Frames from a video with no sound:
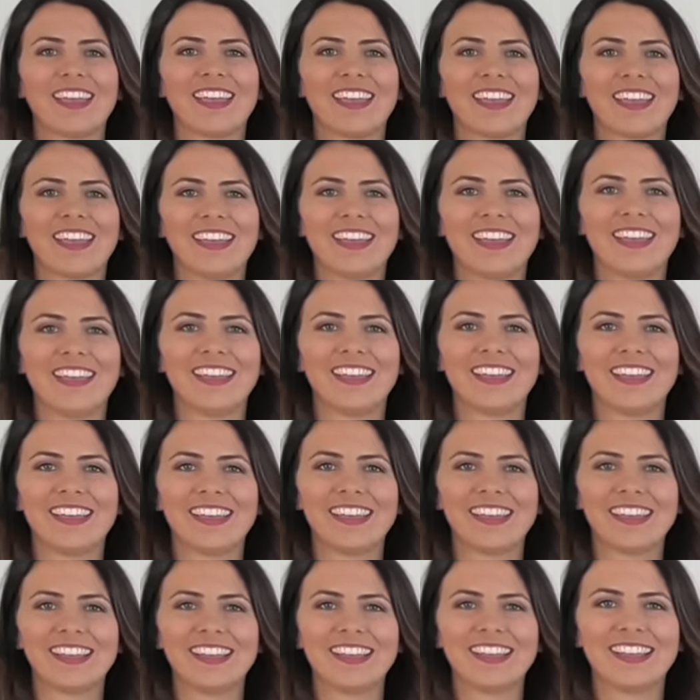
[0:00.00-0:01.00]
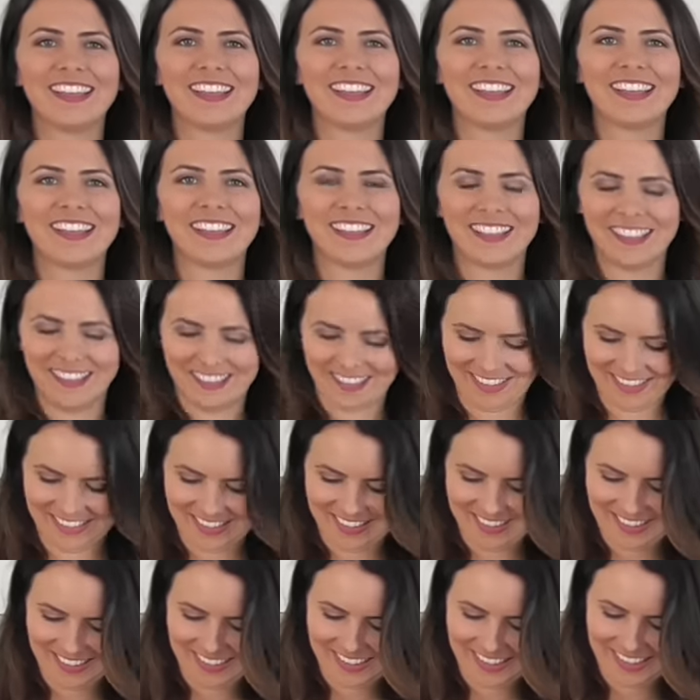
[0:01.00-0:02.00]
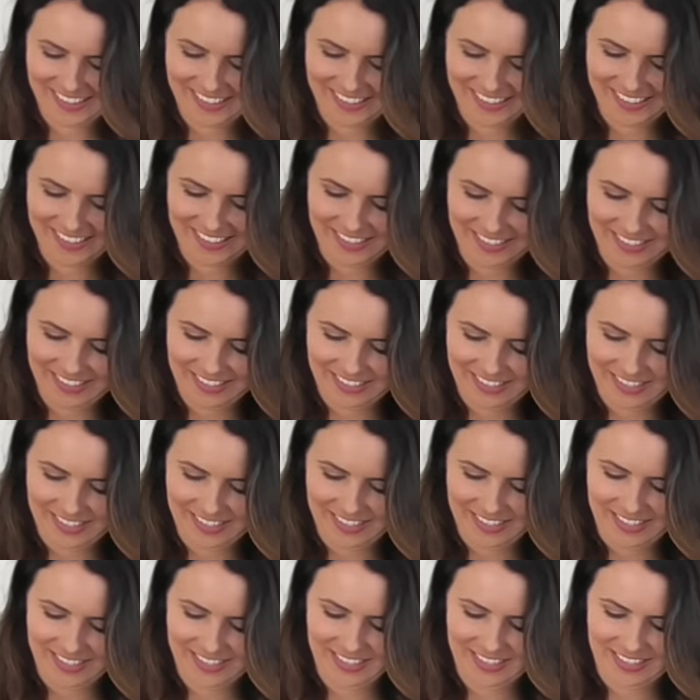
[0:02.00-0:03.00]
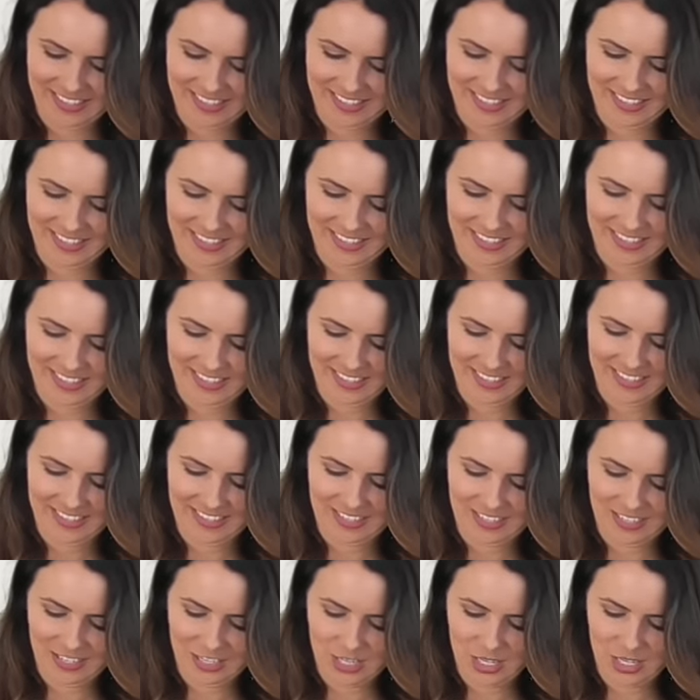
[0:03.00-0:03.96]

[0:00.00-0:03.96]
(no one is talking)